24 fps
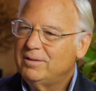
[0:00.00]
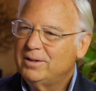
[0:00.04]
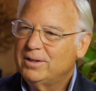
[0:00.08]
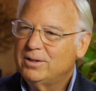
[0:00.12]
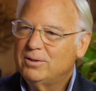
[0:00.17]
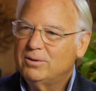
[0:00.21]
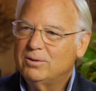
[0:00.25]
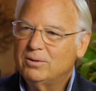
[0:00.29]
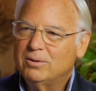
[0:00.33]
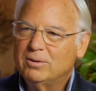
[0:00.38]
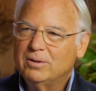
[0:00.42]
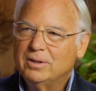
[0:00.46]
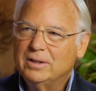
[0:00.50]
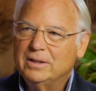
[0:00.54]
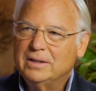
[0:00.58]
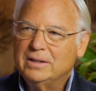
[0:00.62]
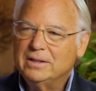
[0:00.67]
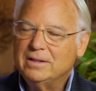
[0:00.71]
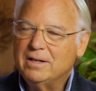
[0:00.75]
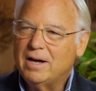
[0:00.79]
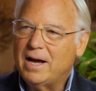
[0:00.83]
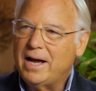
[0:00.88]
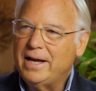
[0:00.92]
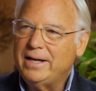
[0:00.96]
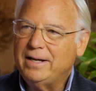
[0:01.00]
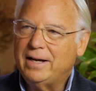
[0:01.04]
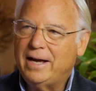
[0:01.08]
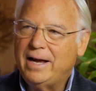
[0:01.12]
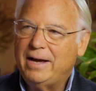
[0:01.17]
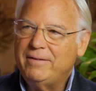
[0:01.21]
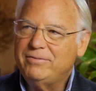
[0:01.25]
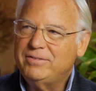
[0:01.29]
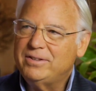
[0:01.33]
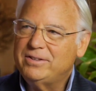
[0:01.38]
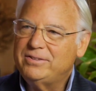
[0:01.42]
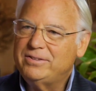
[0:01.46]
Very cool. Now,
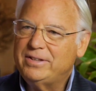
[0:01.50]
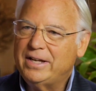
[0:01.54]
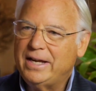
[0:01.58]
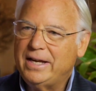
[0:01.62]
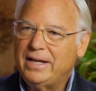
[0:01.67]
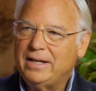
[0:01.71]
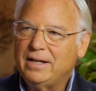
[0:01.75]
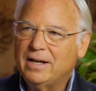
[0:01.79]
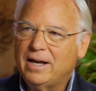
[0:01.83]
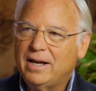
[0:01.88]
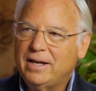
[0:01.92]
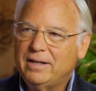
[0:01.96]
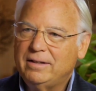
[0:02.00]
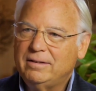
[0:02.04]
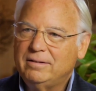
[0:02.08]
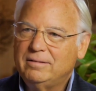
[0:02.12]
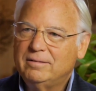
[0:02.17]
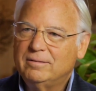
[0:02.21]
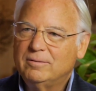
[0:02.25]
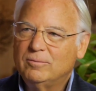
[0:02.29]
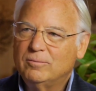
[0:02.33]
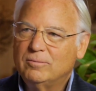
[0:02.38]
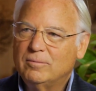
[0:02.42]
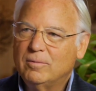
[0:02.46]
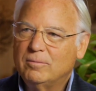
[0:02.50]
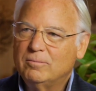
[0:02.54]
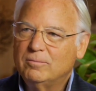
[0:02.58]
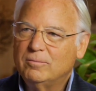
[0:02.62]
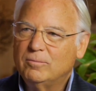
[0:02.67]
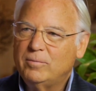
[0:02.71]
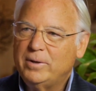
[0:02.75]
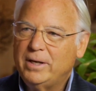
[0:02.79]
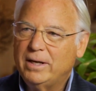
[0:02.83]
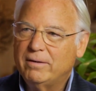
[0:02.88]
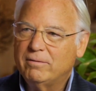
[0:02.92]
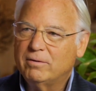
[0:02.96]
I have to say,
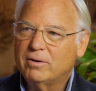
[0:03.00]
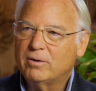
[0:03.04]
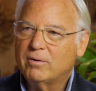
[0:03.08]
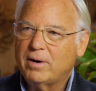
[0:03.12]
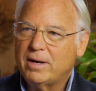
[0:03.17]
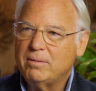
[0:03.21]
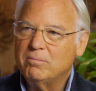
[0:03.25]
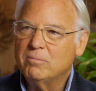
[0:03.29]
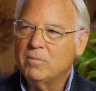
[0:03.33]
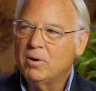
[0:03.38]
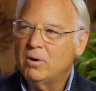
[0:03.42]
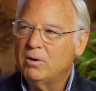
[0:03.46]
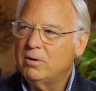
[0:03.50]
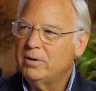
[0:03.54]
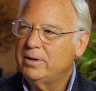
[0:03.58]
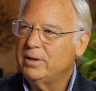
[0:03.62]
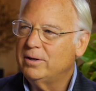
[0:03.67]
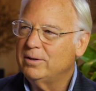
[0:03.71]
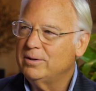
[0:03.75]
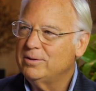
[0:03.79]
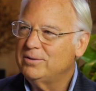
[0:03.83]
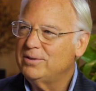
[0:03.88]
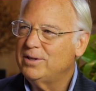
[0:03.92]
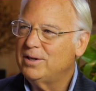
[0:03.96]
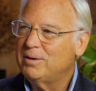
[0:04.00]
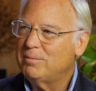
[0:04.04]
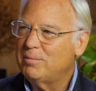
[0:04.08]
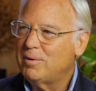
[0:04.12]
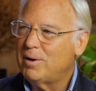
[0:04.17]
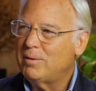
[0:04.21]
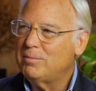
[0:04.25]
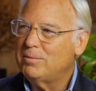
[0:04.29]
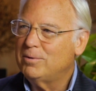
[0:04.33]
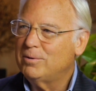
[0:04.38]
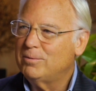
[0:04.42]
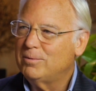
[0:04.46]
we have a great mall here in Santa
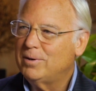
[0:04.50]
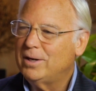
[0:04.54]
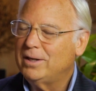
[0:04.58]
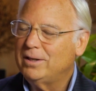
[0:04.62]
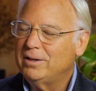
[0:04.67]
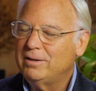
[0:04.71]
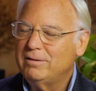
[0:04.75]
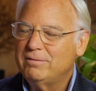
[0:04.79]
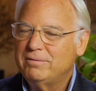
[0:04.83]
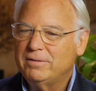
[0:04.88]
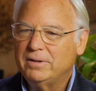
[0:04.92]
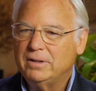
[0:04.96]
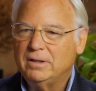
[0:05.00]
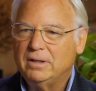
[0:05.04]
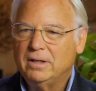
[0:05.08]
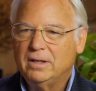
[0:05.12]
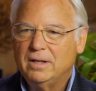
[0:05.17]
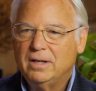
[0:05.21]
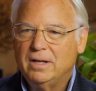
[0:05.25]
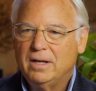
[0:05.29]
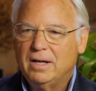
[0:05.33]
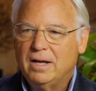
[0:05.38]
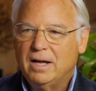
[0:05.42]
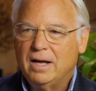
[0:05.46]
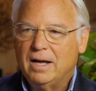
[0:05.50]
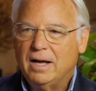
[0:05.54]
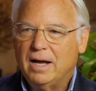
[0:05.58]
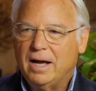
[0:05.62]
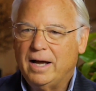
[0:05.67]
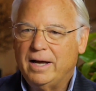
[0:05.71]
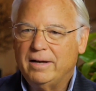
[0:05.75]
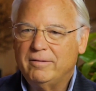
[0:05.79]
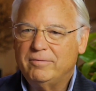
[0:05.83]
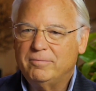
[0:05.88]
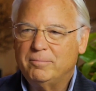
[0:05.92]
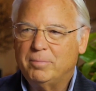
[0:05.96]
Barbara where I live, and
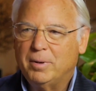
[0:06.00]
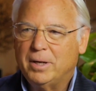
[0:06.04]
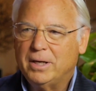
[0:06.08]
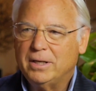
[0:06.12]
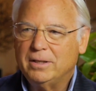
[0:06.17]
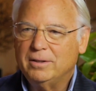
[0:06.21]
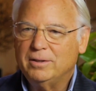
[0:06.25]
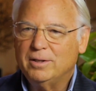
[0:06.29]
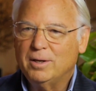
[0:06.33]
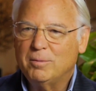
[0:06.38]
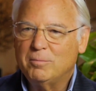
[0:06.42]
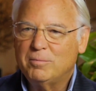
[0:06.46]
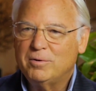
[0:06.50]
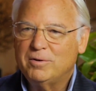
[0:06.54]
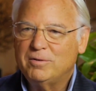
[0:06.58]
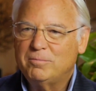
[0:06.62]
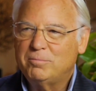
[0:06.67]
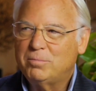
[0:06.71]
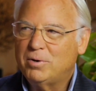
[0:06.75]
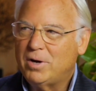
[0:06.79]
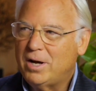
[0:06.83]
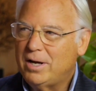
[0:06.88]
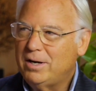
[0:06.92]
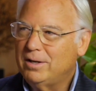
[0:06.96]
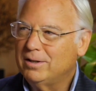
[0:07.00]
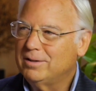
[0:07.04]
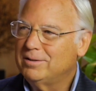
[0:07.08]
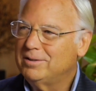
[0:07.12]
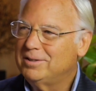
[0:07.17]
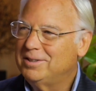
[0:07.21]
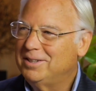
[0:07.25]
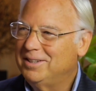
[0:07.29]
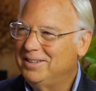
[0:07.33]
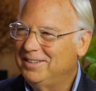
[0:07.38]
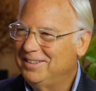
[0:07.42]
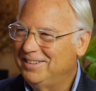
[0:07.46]
I've bought a number of
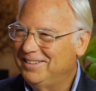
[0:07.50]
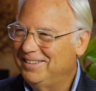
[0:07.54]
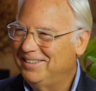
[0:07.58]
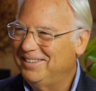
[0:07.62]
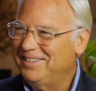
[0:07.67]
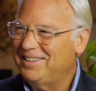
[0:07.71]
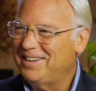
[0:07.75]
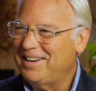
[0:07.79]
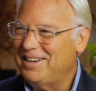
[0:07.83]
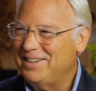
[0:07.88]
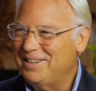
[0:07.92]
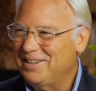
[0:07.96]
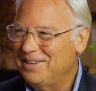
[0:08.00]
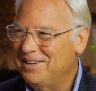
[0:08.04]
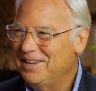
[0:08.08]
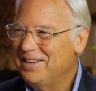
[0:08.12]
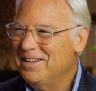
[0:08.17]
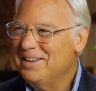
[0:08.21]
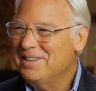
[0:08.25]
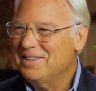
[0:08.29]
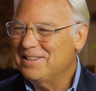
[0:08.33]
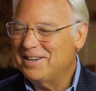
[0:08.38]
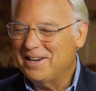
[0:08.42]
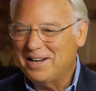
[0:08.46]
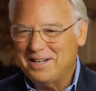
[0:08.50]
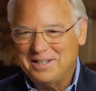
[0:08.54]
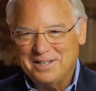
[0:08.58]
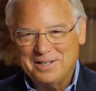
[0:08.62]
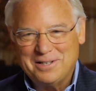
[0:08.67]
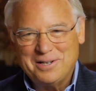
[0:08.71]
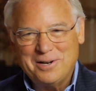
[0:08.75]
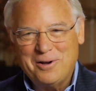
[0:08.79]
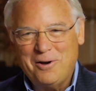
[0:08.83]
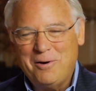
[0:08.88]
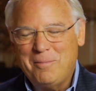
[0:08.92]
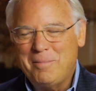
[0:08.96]
products that I
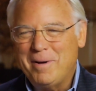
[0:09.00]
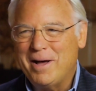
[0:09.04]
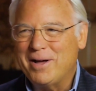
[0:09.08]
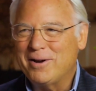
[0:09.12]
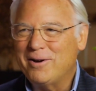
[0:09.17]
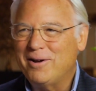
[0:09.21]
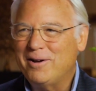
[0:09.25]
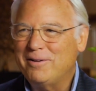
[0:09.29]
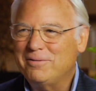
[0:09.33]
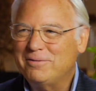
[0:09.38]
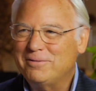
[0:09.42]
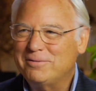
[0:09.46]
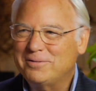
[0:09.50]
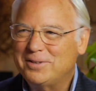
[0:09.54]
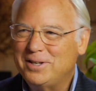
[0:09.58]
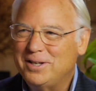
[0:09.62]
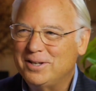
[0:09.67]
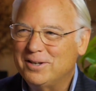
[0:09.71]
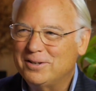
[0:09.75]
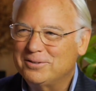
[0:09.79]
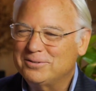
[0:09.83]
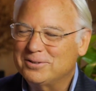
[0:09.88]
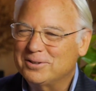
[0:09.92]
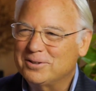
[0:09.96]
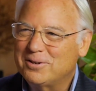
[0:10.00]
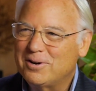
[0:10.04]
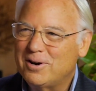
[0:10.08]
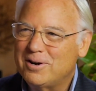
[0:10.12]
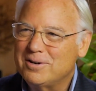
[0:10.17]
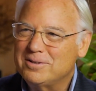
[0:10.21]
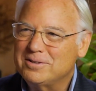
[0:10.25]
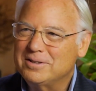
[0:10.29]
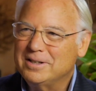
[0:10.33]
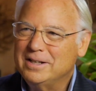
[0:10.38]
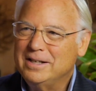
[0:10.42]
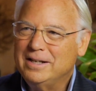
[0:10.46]
didn't know about off of kiosks and
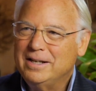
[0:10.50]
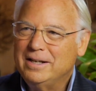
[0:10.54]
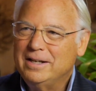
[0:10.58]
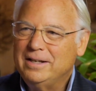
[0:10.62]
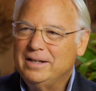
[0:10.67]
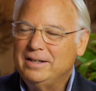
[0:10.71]
carts.